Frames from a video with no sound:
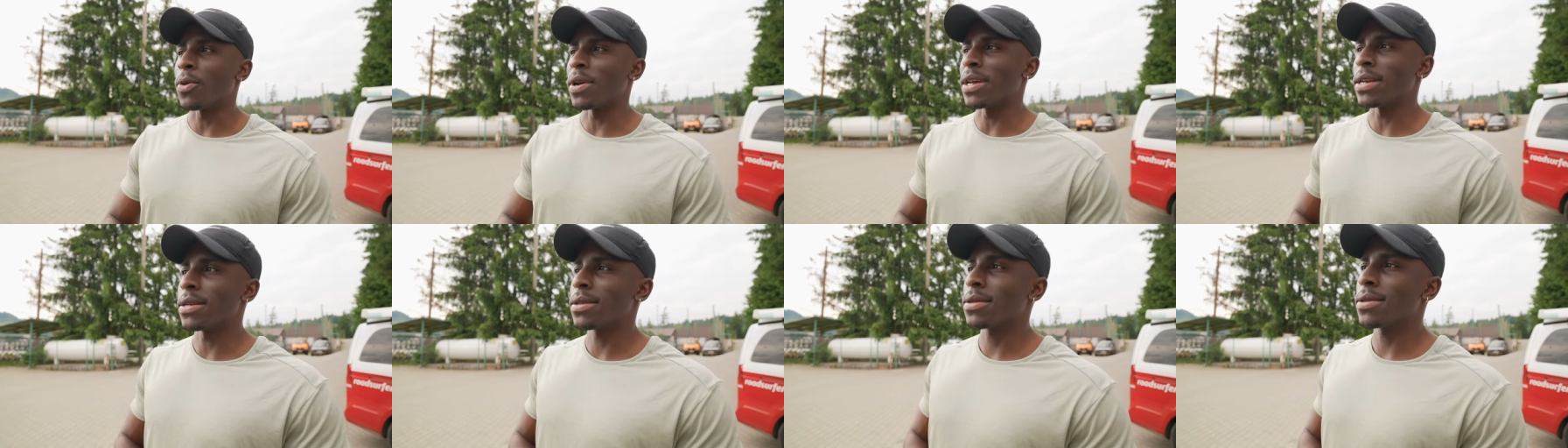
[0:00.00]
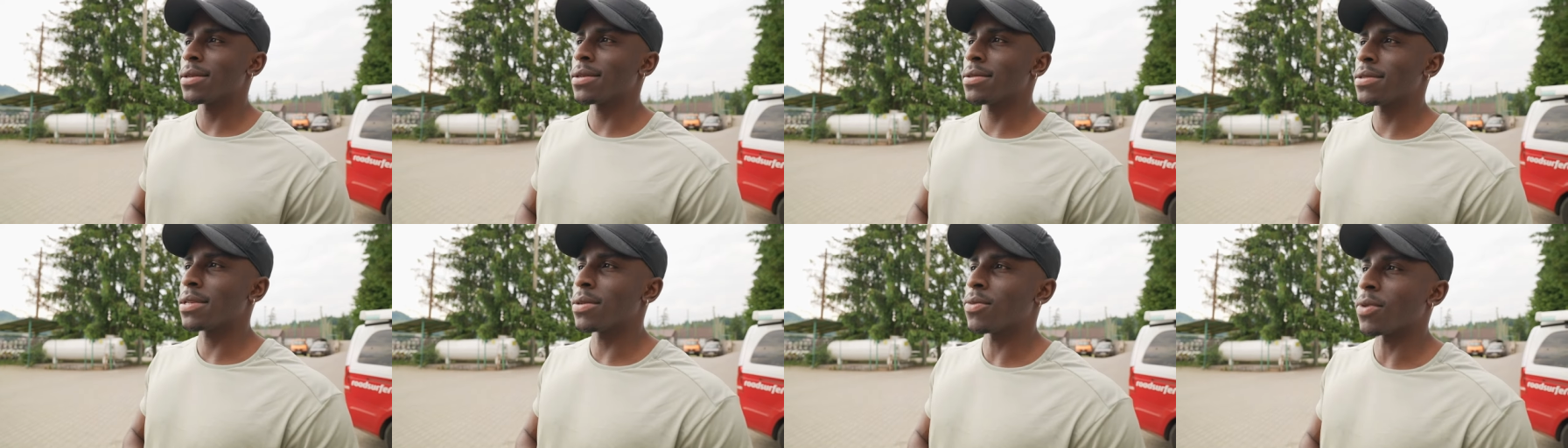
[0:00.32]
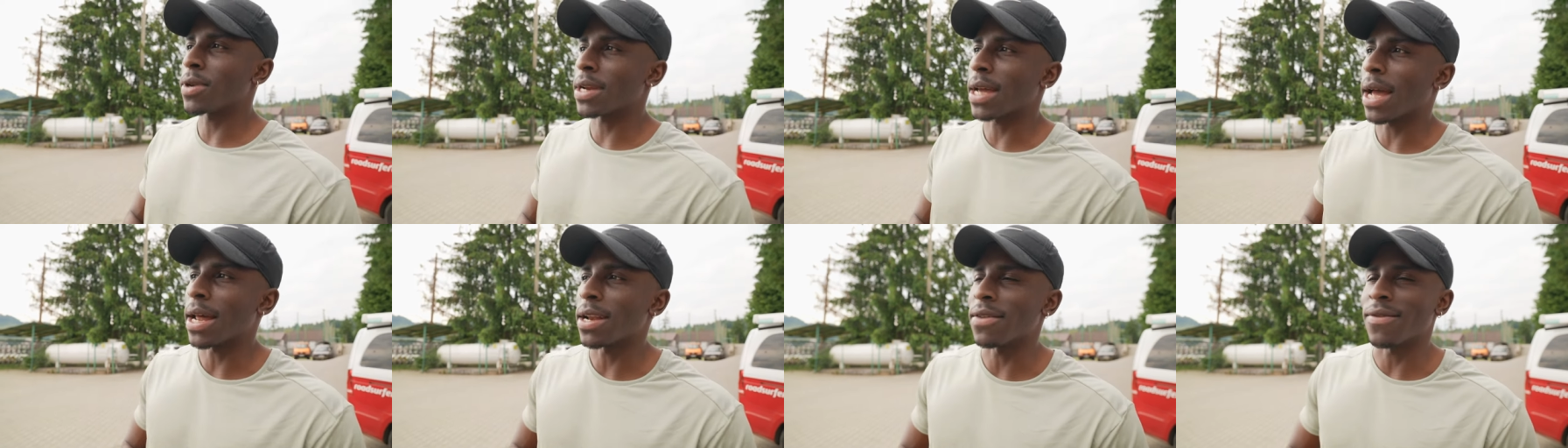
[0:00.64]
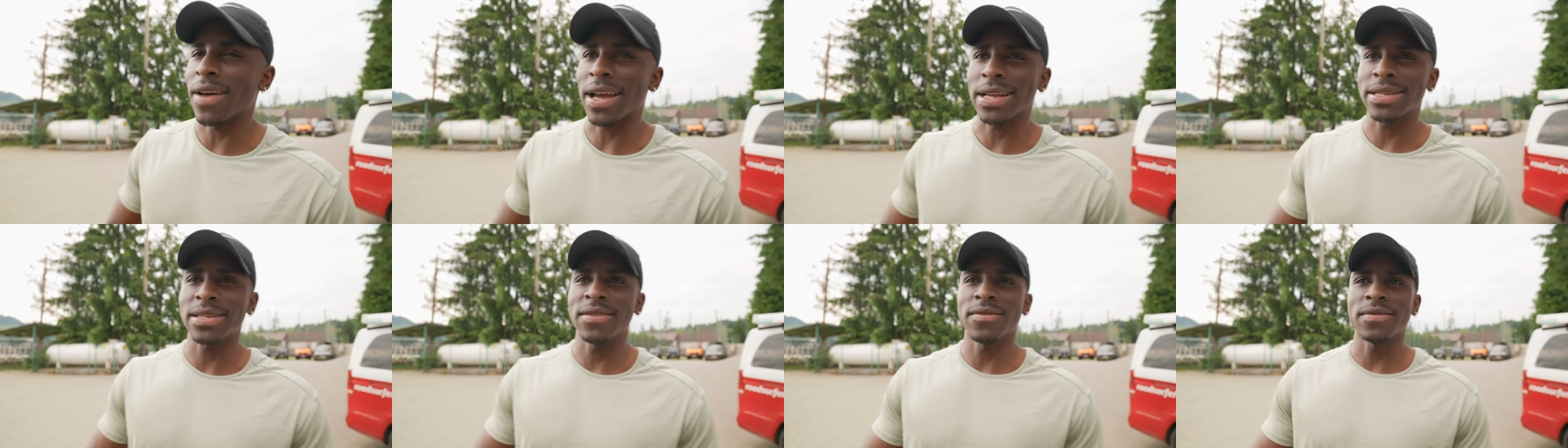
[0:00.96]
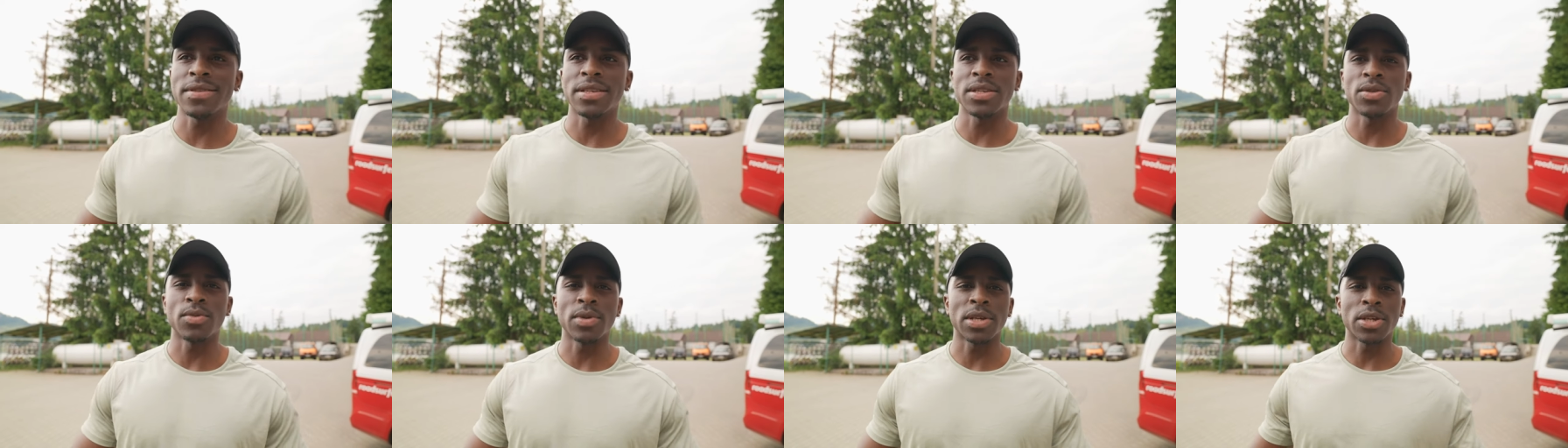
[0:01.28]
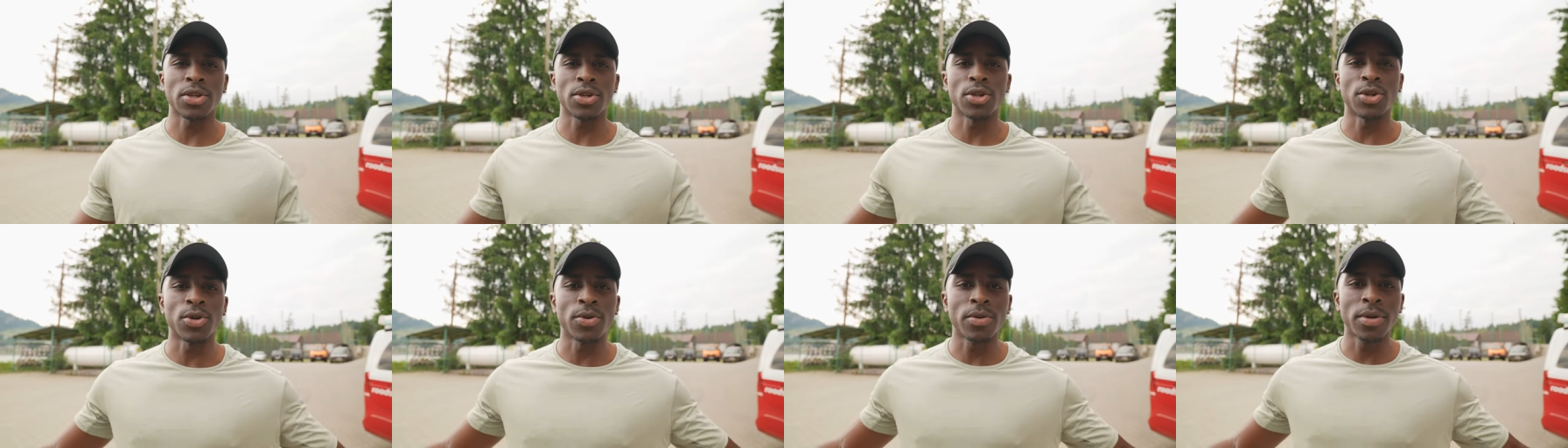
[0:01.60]
in, see what kind of activities we
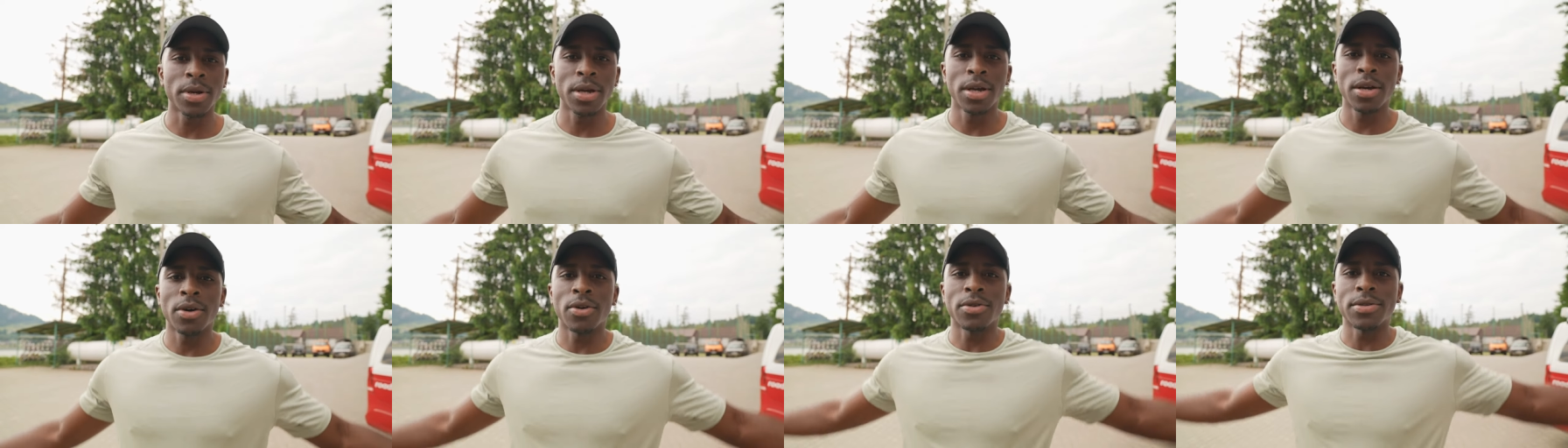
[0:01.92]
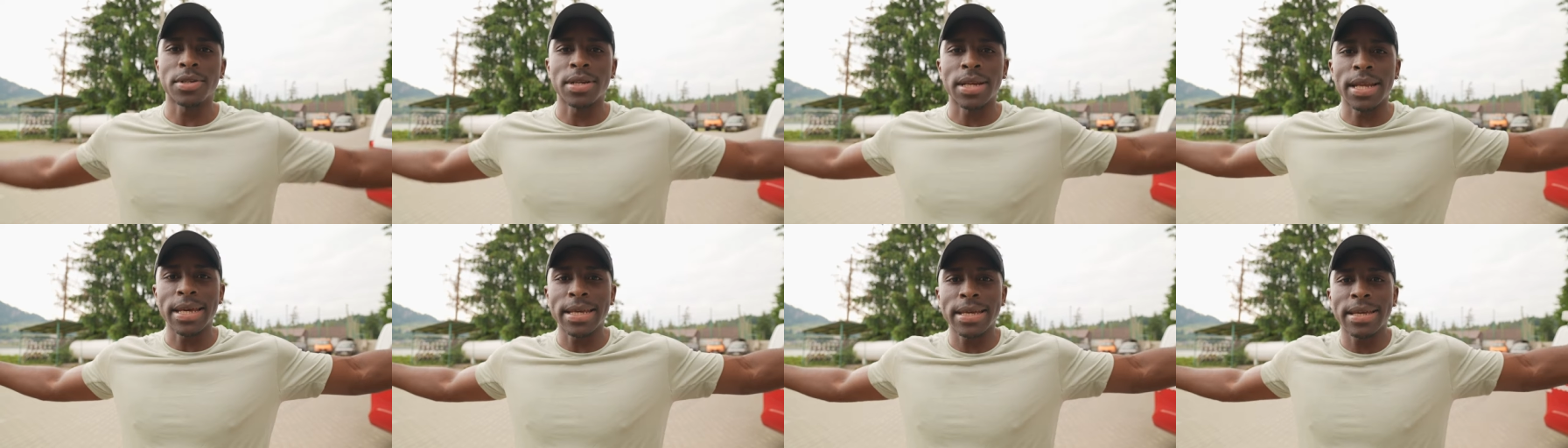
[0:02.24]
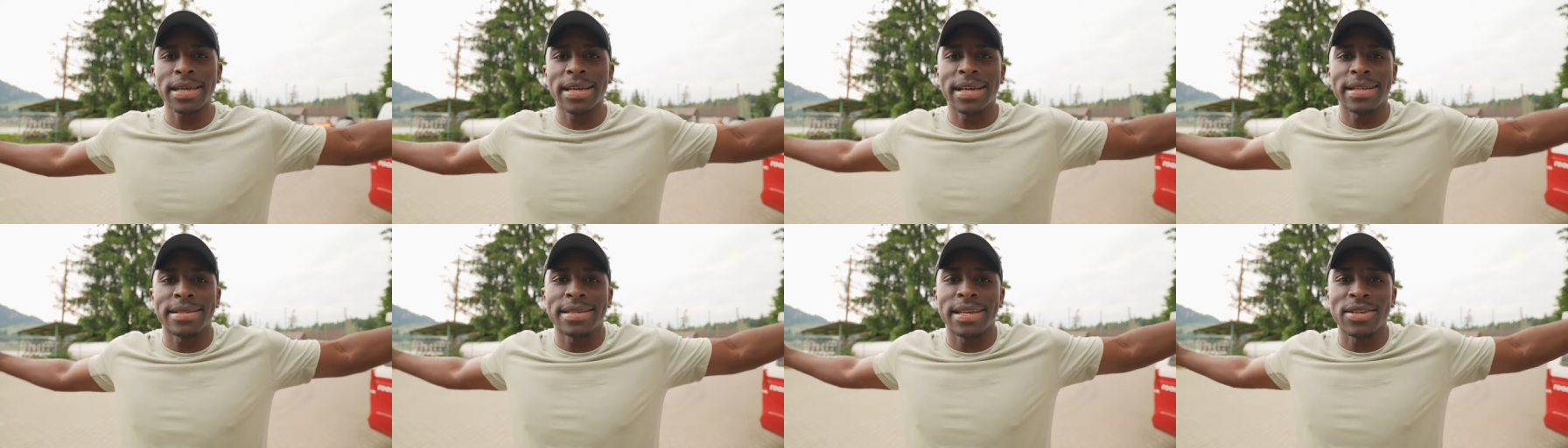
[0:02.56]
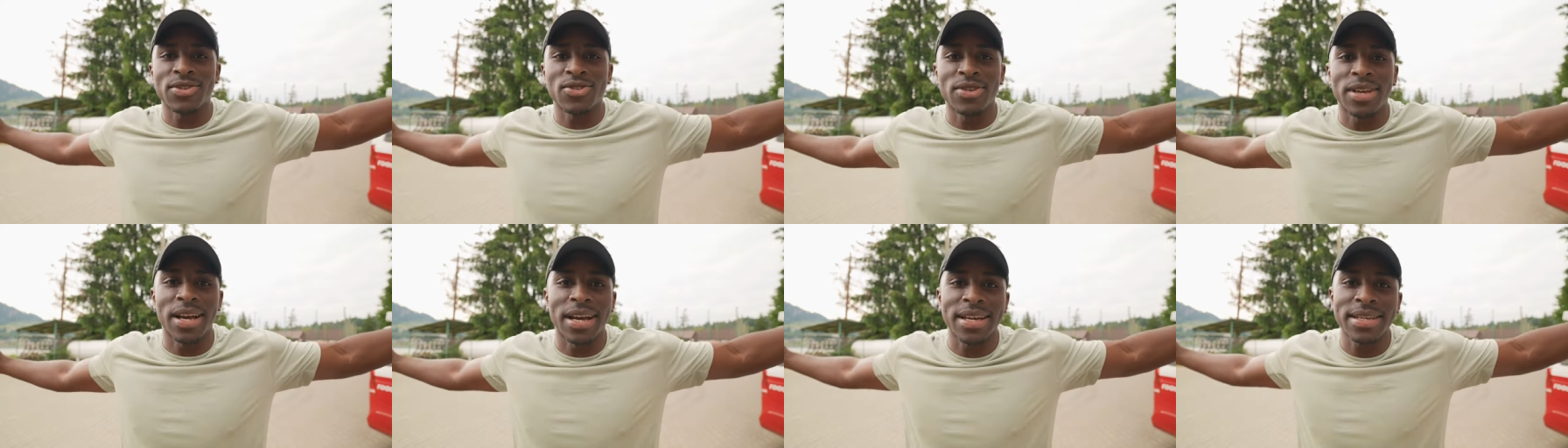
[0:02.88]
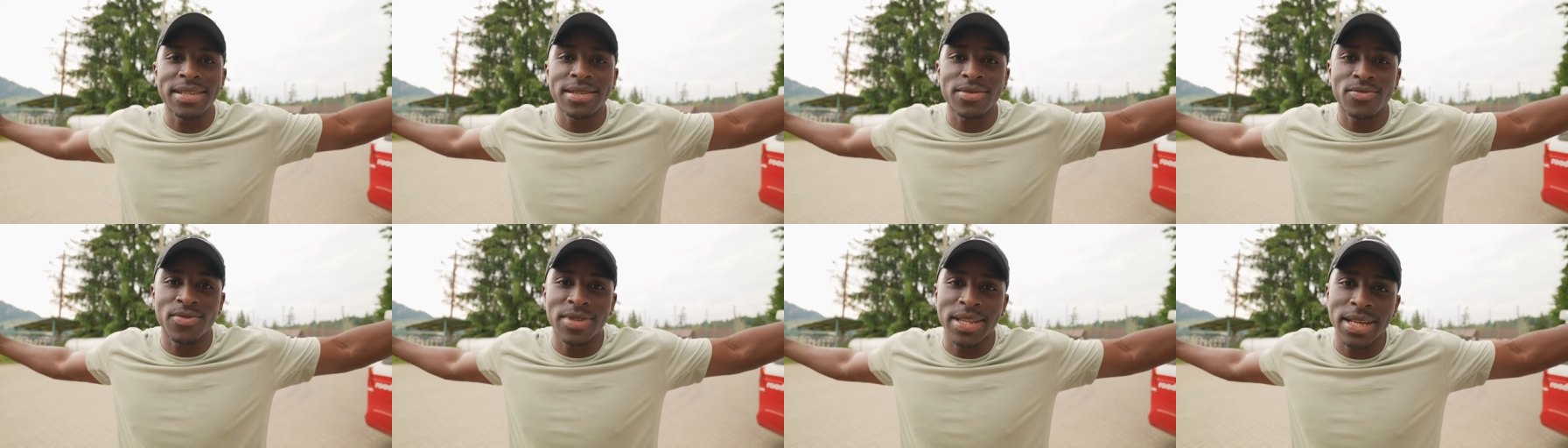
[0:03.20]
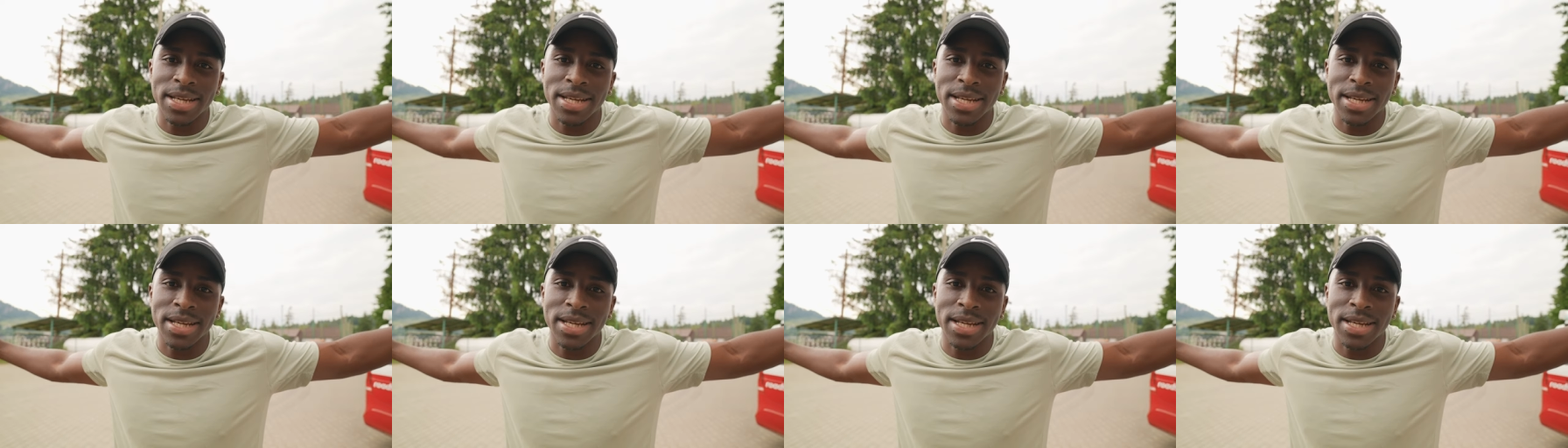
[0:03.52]
can do on the lake, and take you guys with